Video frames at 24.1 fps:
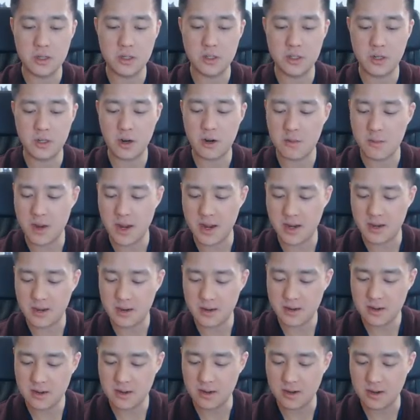
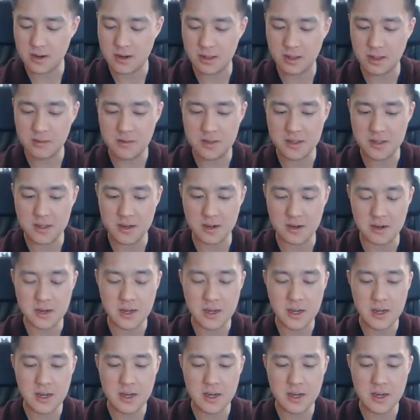Charmander, oh, love this art,